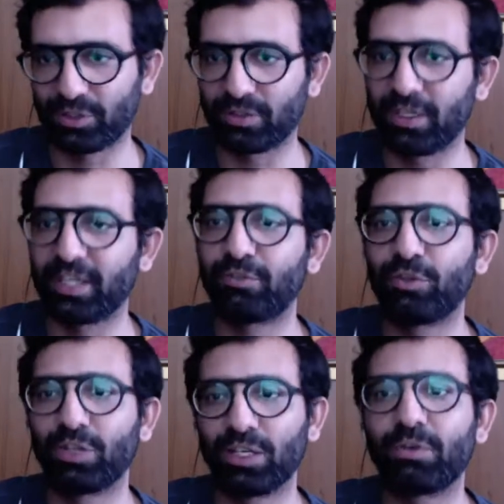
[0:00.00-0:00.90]
Like if you
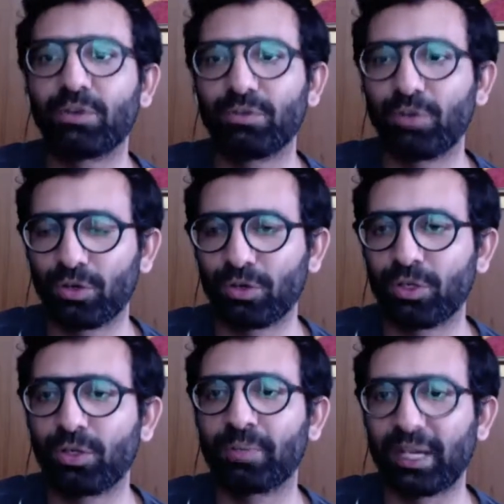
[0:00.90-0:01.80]
really want to follow
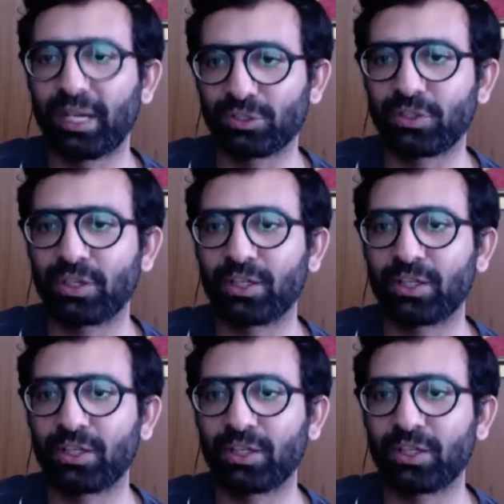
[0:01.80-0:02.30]
your passion and